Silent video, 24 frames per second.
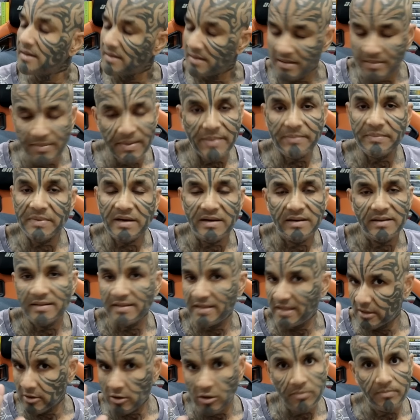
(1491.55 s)
Remember,
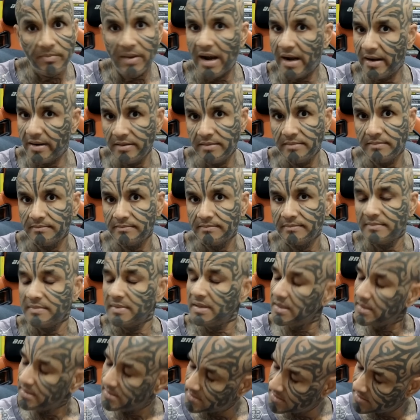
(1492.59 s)
they are not bad.
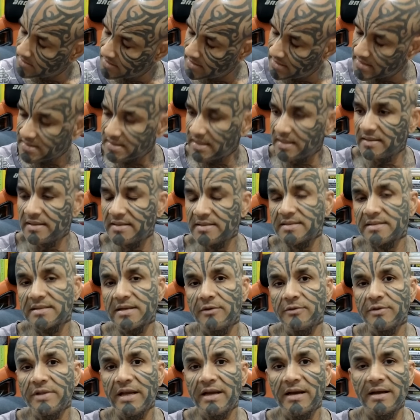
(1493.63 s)
It's just that this is
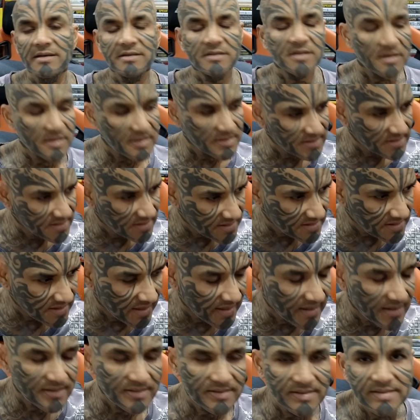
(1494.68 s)
how their culture is, just
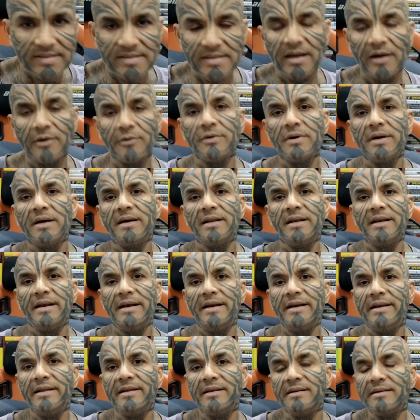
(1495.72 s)
like this is how an
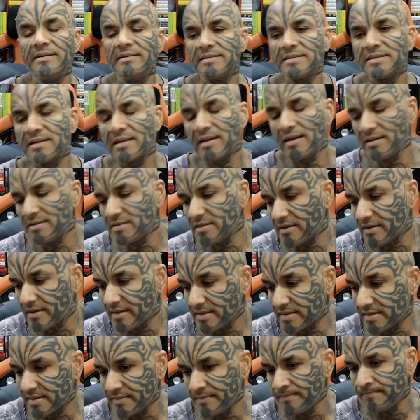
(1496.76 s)
Indian's culture is.